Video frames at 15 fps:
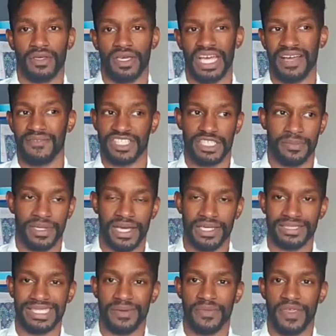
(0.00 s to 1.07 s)
And I have a Gemini in
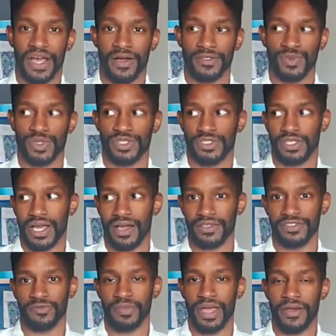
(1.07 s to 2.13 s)
the seventh house, which is the
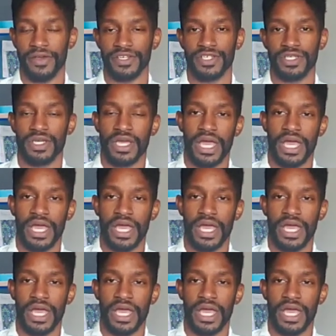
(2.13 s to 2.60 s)
house of marriage.